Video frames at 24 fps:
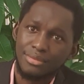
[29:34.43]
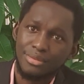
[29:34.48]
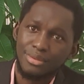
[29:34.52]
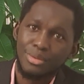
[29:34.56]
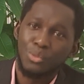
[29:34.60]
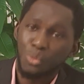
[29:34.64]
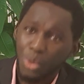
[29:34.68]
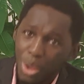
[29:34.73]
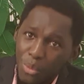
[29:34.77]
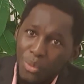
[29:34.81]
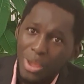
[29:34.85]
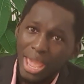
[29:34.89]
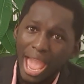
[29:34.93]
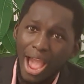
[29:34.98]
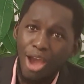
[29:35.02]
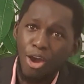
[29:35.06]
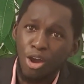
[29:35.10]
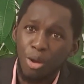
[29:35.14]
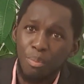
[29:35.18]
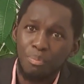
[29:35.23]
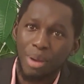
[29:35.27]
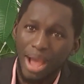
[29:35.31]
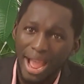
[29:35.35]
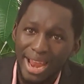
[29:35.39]
We were
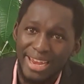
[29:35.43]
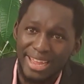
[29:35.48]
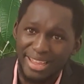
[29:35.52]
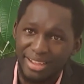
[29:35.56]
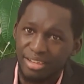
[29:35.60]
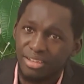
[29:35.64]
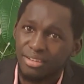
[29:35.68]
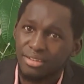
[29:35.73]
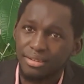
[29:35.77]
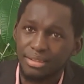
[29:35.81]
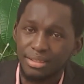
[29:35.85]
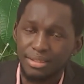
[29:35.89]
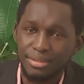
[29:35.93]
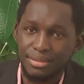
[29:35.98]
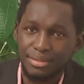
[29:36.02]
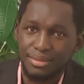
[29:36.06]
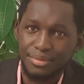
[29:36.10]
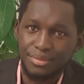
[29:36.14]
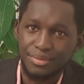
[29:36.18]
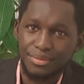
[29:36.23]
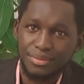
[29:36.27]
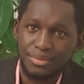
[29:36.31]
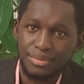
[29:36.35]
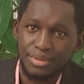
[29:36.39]
all panicked.
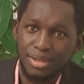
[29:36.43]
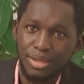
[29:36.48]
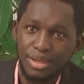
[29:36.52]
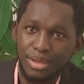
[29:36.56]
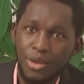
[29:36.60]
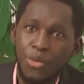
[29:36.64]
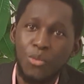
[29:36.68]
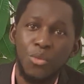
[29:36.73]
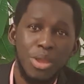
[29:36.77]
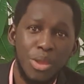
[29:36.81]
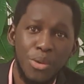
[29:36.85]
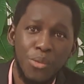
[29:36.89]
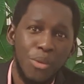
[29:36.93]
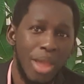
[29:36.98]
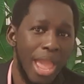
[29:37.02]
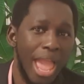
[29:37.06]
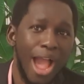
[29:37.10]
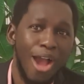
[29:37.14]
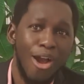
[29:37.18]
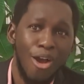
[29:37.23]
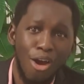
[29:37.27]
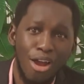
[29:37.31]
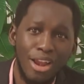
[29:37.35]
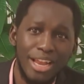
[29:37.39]
We were
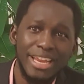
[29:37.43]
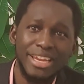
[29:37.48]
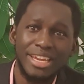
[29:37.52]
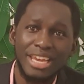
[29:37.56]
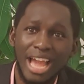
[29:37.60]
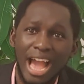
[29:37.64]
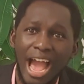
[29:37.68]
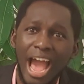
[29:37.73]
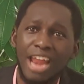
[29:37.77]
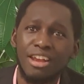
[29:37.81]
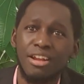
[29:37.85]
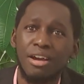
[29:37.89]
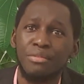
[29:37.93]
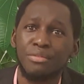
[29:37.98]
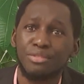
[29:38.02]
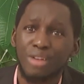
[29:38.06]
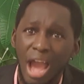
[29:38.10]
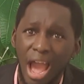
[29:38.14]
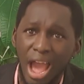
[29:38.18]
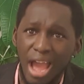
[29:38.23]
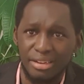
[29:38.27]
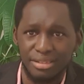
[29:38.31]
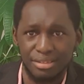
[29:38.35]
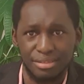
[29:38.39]
all in the hand of
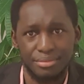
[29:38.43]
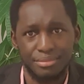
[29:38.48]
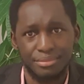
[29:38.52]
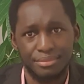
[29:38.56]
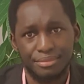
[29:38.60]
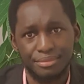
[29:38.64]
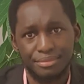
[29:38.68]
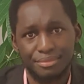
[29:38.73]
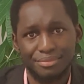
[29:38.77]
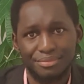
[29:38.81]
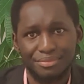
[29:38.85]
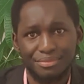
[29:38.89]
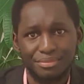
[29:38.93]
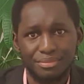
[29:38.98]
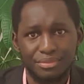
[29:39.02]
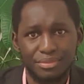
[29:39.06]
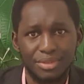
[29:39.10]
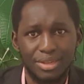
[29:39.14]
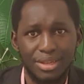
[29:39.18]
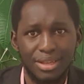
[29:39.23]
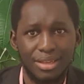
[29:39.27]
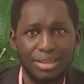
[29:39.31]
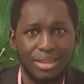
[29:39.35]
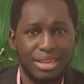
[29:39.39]
God.
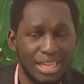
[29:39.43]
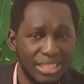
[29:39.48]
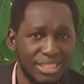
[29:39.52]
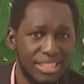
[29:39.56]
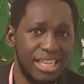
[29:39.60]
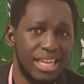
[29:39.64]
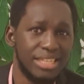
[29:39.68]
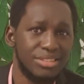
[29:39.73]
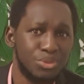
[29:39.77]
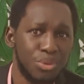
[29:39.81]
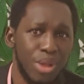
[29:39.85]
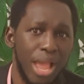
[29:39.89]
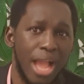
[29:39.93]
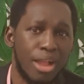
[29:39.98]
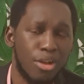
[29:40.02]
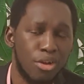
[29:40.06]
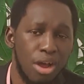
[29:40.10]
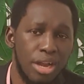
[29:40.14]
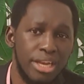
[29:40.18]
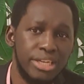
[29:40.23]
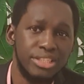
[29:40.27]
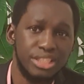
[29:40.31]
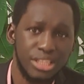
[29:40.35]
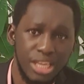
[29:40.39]
Christians were
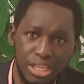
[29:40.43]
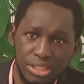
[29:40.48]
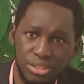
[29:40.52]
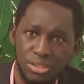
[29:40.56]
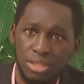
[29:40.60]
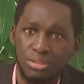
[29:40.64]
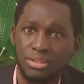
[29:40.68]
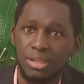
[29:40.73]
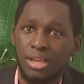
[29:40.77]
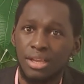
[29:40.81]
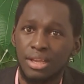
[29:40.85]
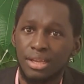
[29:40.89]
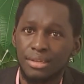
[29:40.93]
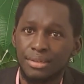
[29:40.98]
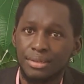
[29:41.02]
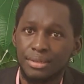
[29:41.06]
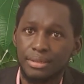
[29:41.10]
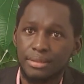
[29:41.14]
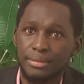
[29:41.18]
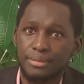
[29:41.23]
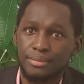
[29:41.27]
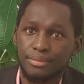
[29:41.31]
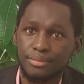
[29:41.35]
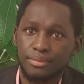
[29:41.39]
calling Jesus.
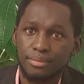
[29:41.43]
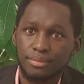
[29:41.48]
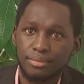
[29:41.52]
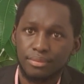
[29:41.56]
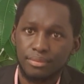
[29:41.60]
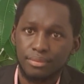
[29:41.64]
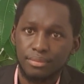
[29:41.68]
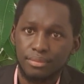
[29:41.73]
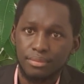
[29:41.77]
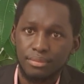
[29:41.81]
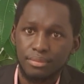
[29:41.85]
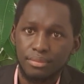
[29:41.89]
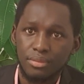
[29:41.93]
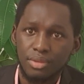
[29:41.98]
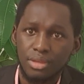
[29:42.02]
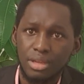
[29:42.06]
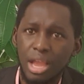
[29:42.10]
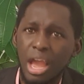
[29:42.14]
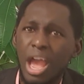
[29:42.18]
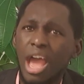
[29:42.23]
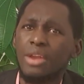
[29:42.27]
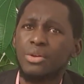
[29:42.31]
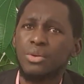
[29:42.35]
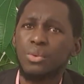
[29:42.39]

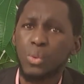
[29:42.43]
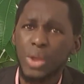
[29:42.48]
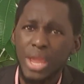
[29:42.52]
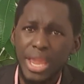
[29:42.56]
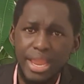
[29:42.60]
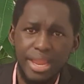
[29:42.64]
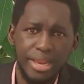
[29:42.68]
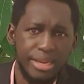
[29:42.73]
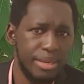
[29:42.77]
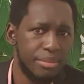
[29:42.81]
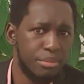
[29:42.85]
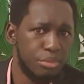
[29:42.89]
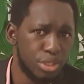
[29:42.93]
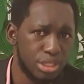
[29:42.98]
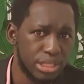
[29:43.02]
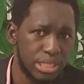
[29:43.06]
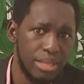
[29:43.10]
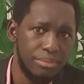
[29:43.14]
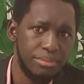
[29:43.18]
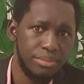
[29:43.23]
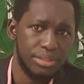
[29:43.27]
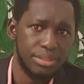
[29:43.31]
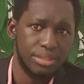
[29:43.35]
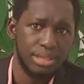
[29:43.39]
And we, the
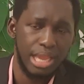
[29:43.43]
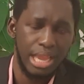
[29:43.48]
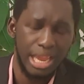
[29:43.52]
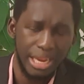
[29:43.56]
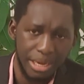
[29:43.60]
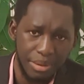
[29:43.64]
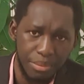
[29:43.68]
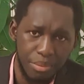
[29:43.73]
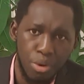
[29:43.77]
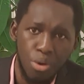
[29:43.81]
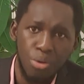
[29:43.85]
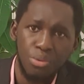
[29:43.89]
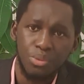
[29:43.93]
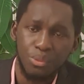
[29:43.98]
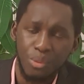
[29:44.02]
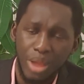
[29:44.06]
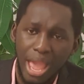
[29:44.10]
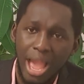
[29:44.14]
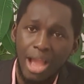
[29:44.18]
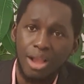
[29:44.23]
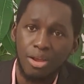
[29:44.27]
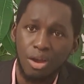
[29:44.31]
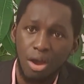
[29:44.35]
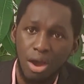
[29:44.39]
Muslims in the boat,
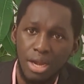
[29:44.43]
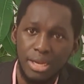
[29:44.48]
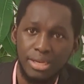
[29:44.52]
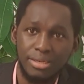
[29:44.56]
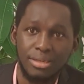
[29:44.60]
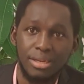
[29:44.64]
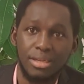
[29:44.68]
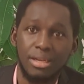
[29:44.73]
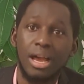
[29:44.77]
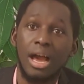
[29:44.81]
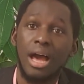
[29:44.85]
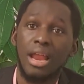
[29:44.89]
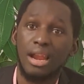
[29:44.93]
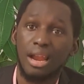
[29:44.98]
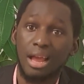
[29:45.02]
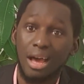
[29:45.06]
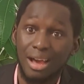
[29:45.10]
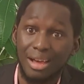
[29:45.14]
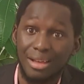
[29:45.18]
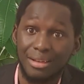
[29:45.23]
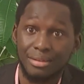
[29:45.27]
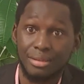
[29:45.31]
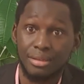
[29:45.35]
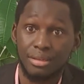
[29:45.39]
were calling
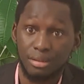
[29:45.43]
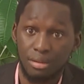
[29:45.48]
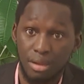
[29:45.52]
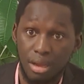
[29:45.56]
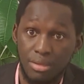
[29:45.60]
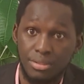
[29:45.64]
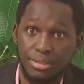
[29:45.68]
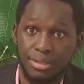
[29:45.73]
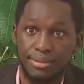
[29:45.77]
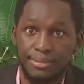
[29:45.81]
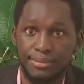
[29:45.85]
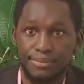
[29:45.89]
Allah, God.